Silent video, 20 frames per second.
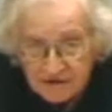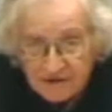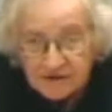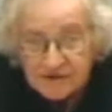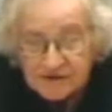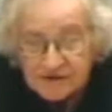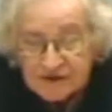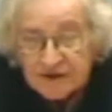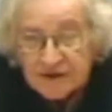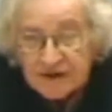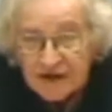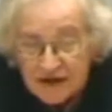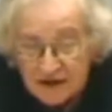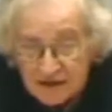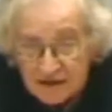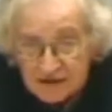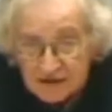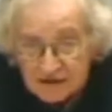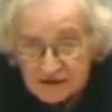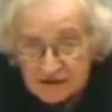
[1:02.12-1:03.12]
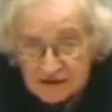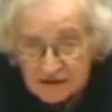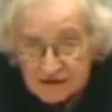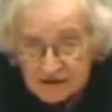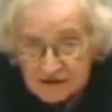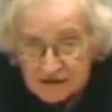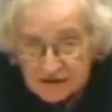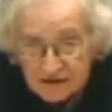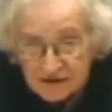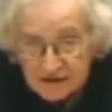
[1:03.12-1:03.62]
but it was in the 80s,
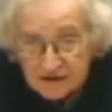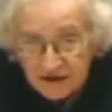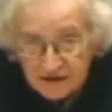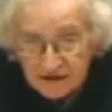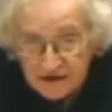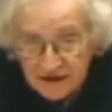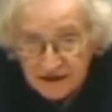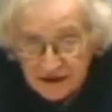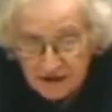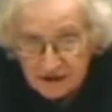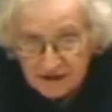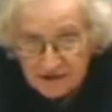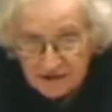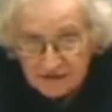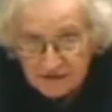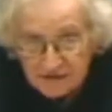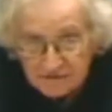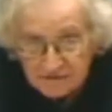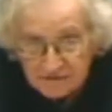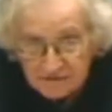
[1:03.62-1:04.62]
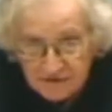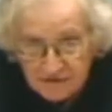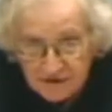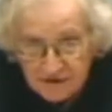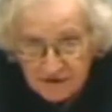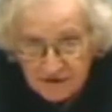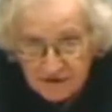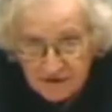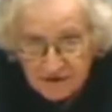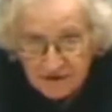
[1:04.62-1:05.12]
the 1980s.
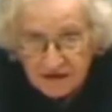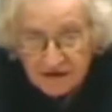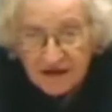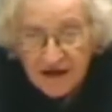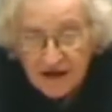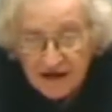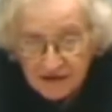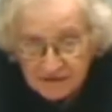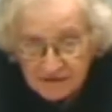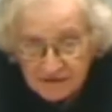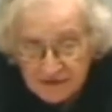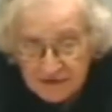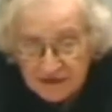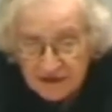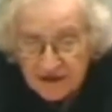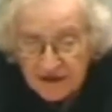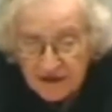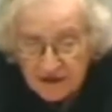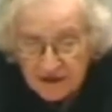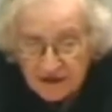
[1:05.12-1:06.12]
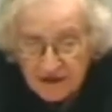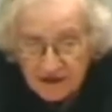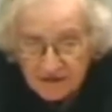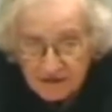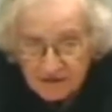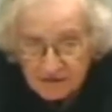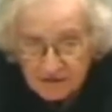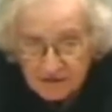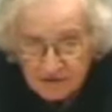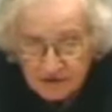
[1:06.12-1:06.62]
There had been an
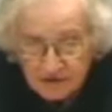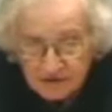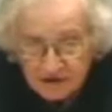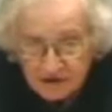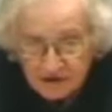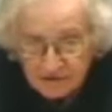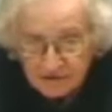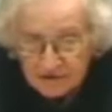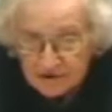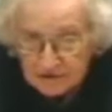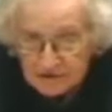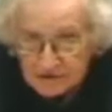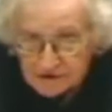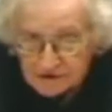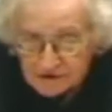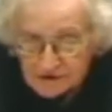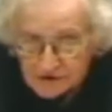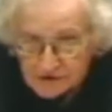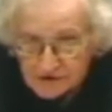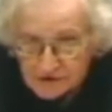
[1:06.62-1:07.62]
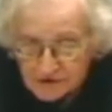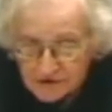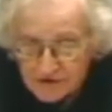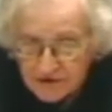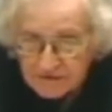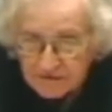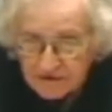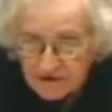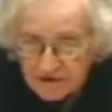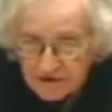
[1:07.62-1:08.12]
academic boycott, but it was
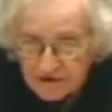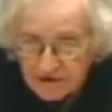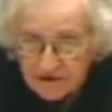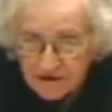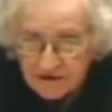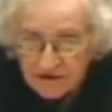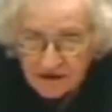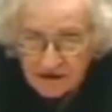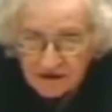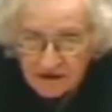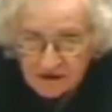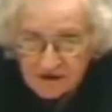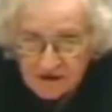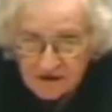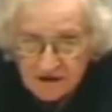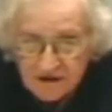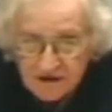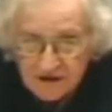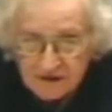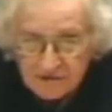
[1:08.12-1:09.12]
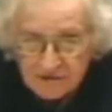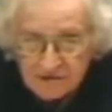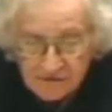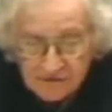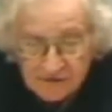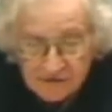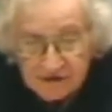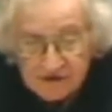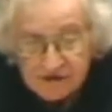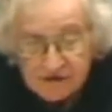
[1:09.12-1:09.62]
extremely narrow. It
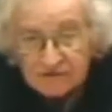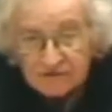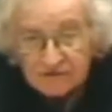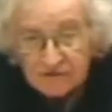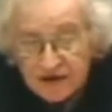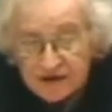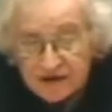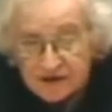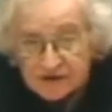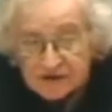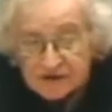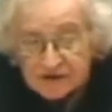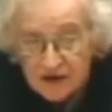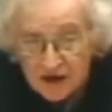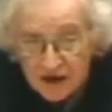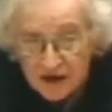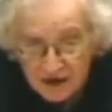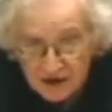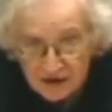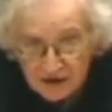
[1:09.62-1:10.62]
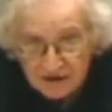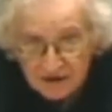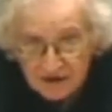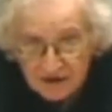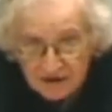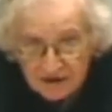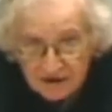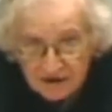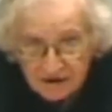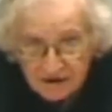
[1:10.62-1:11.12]
was because of racist
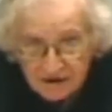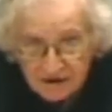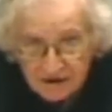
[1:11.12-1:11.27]
hiring.